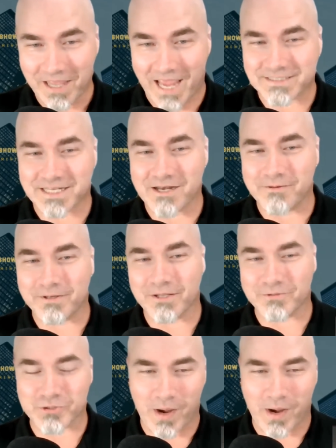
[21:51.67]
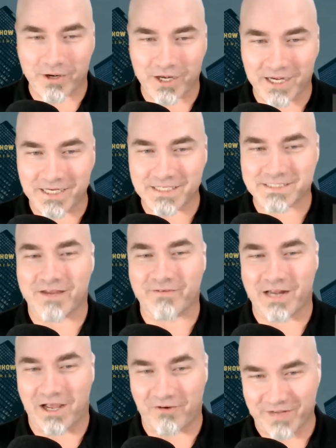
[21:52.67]
Ask anybody that was around in
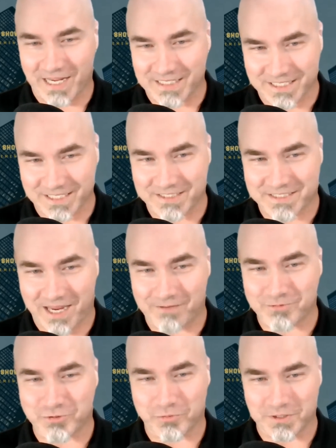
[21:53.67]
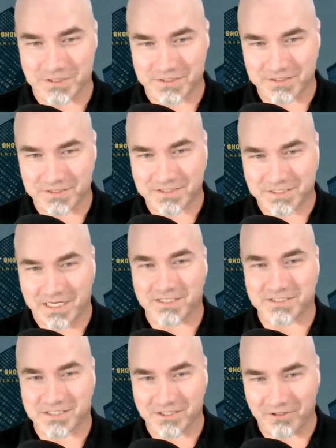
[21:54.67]
97 how fast things came to a
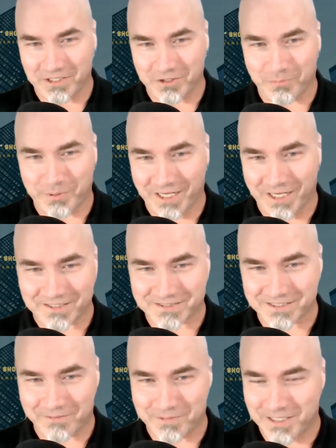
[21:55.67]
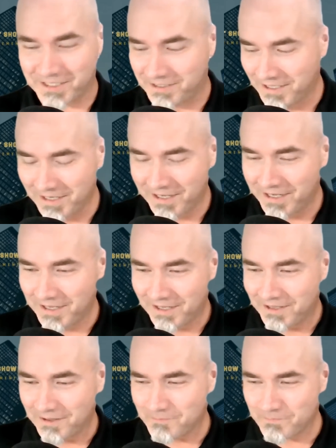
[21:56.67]
standstill at UPS. I mean,
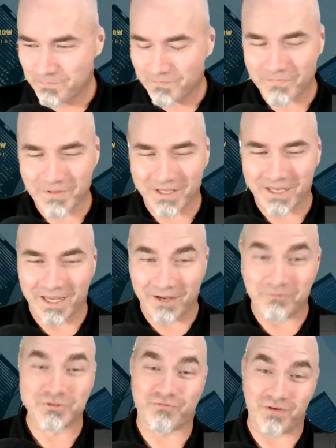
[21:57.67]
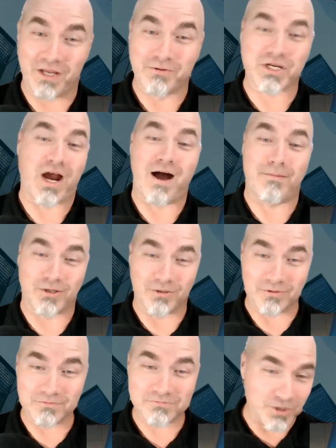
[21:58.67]
it was
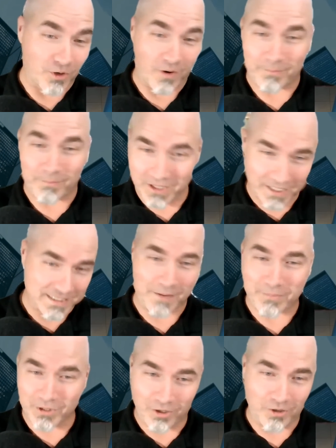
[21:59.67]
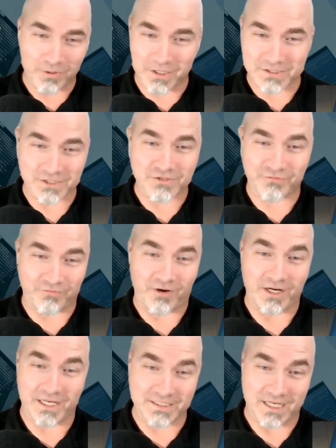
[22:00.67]
comical. So I'm going to link that below because it's
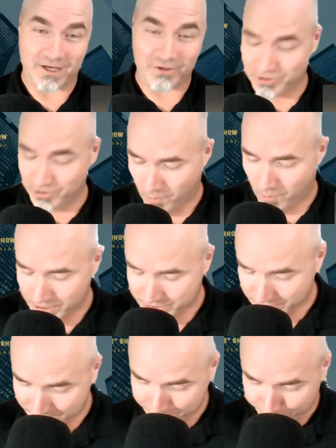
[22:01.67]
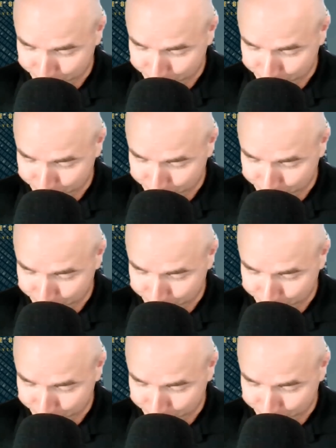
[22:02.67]
funny as hell. You should watch it.